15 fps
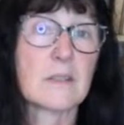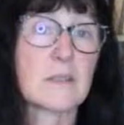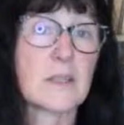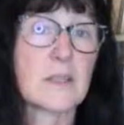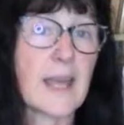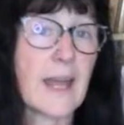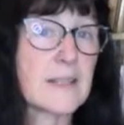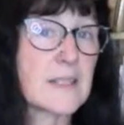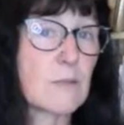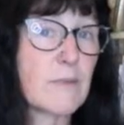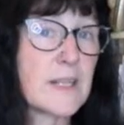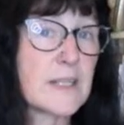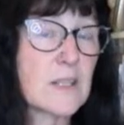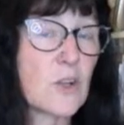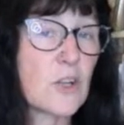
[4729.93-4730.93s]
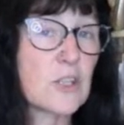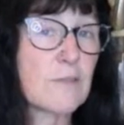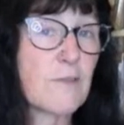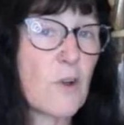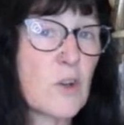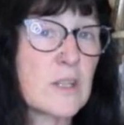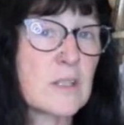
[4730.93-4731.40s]
Cancer Research
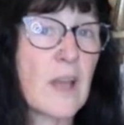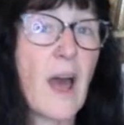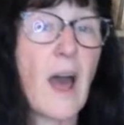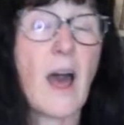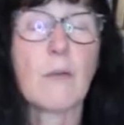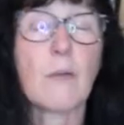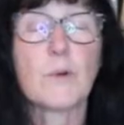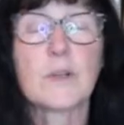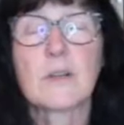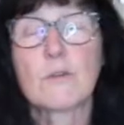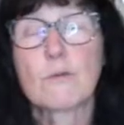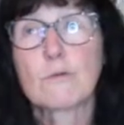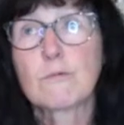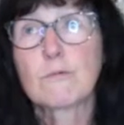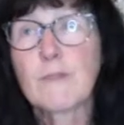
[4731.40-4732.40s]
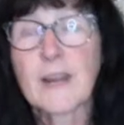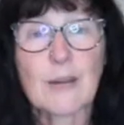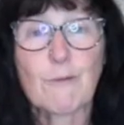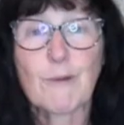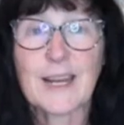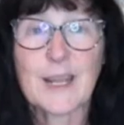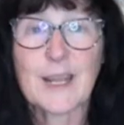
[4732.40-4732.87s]
Fund, I would really,
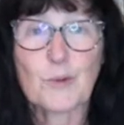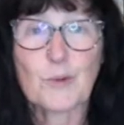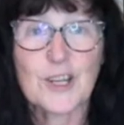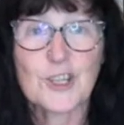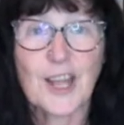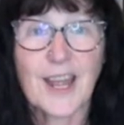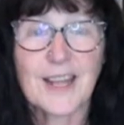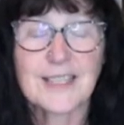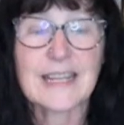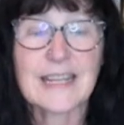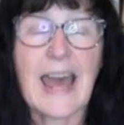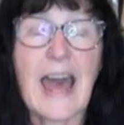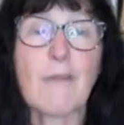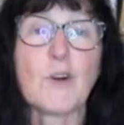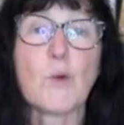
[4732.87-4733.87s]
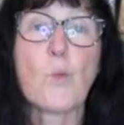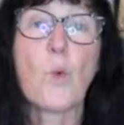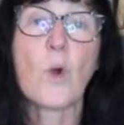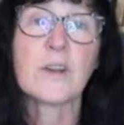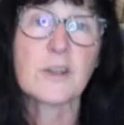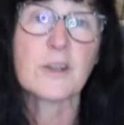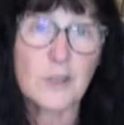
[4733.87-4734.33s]
really appreciate it. Have a
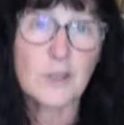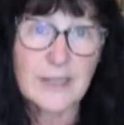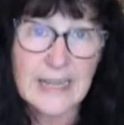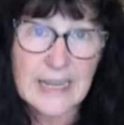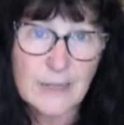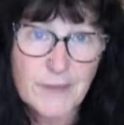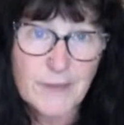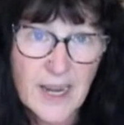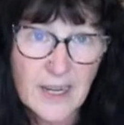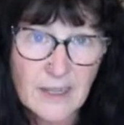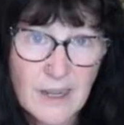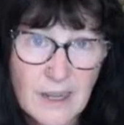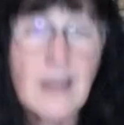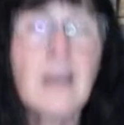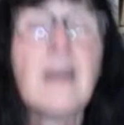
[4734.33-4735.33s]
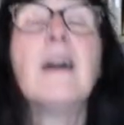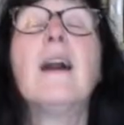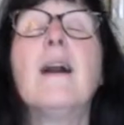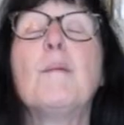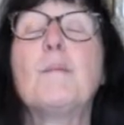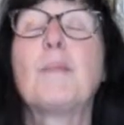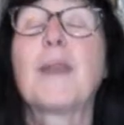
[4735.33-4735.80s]
wonderful evening.
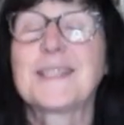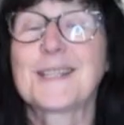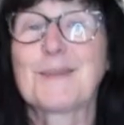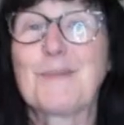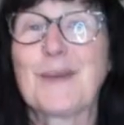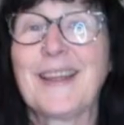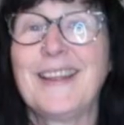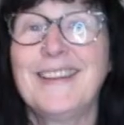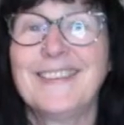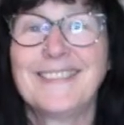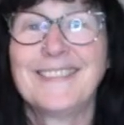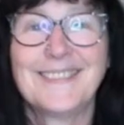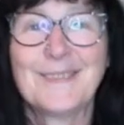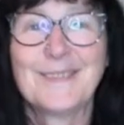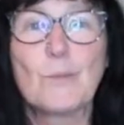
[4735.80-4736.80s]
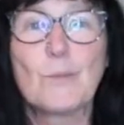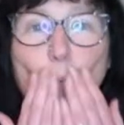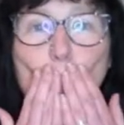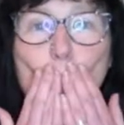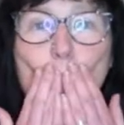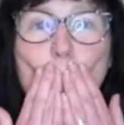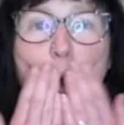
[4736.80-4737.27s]
Blessed be.
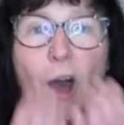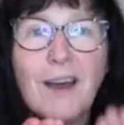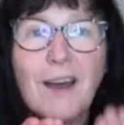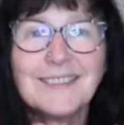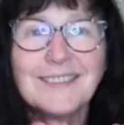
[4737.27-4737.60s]
Mwah.